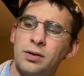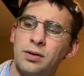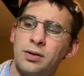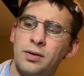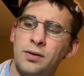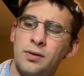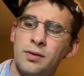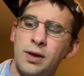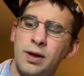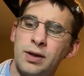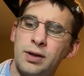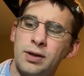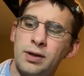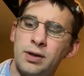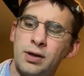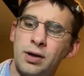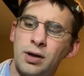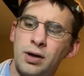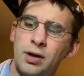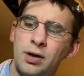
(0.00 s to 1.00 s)
they can
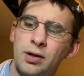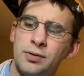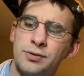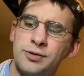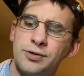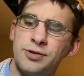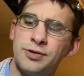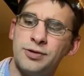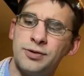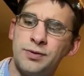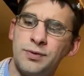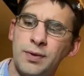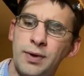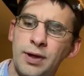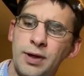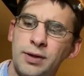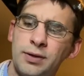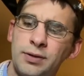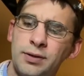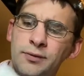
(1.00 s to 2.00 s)
cause
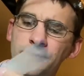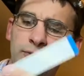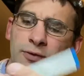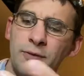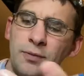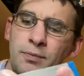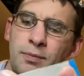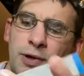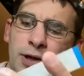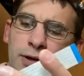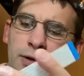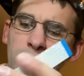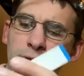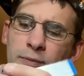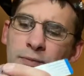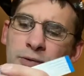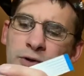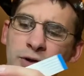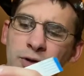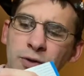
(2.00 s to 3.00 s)
stress if you're bending
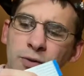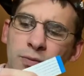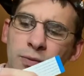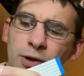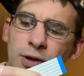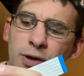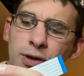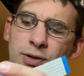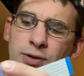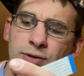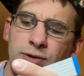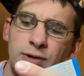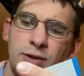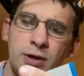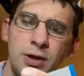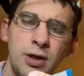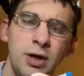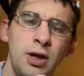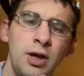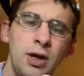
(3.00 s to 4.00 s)
them too much.
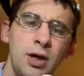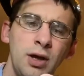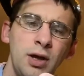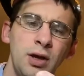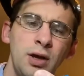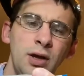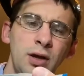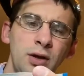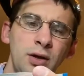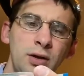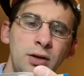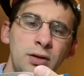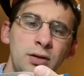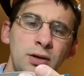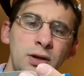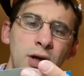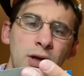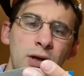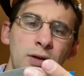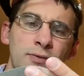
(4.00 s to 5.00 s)

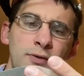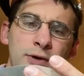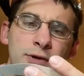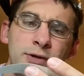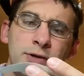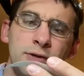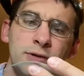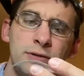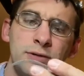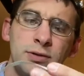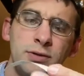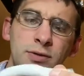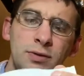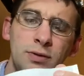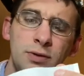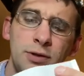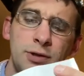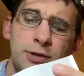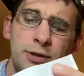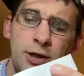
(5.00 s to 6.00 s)
Televisions are
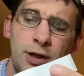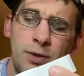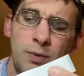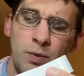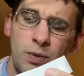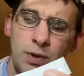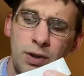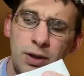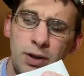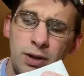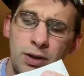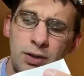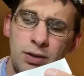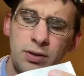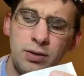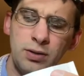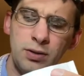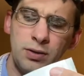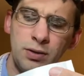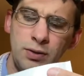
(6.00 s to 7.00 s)
the same way.
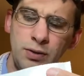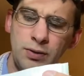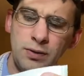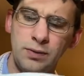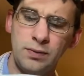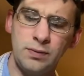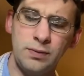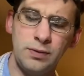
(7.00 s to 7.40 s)
There are